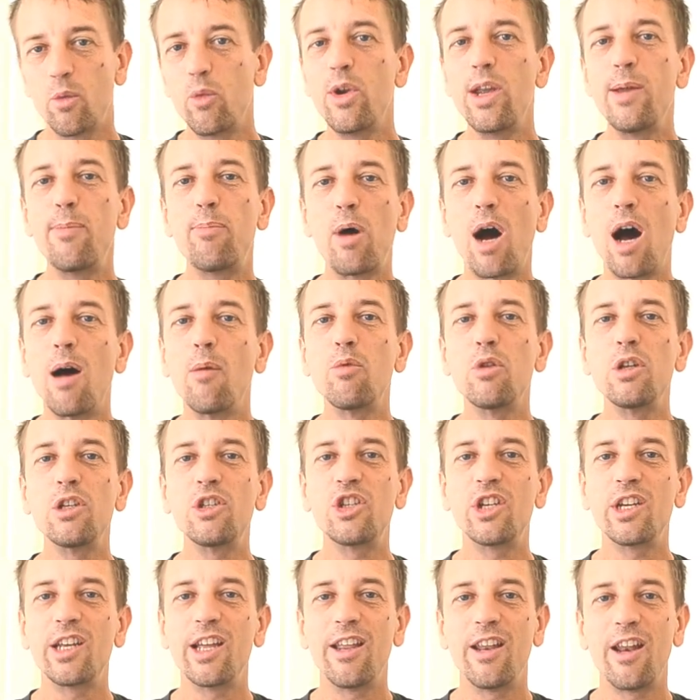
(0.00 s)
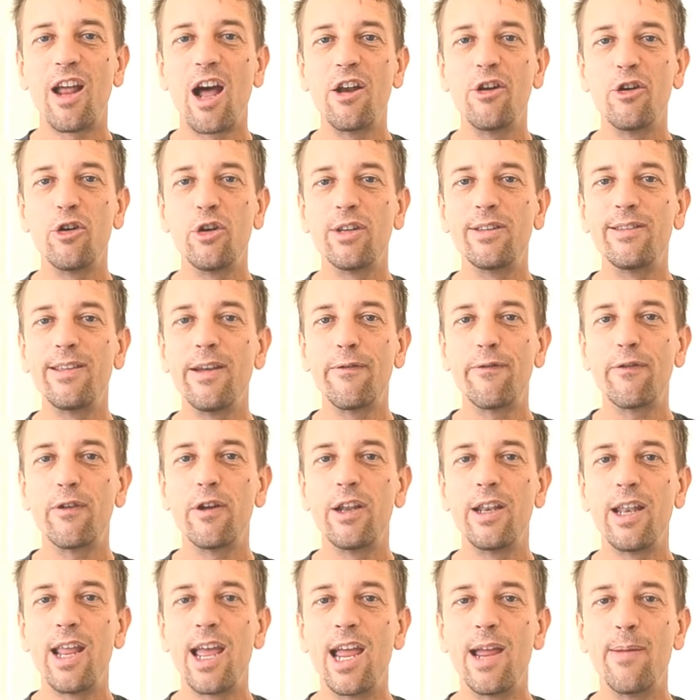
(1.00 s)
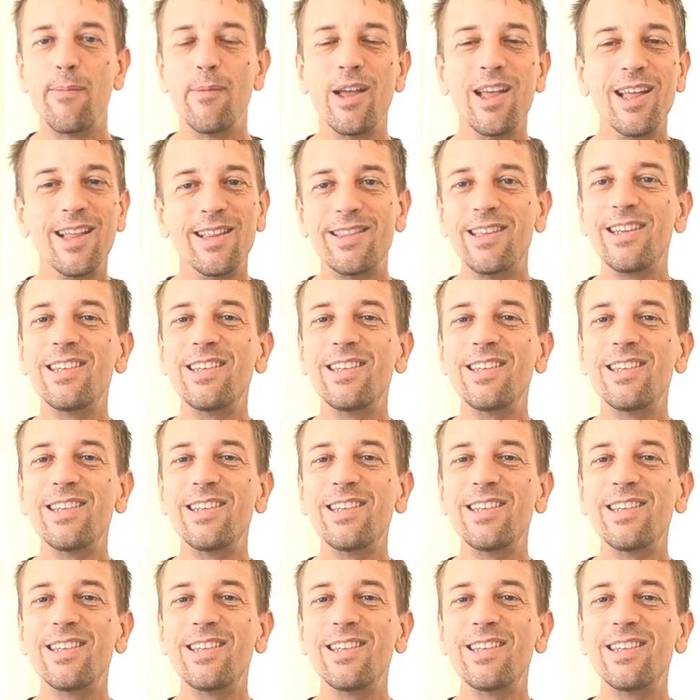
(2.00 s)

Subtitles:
republishing it under a different name.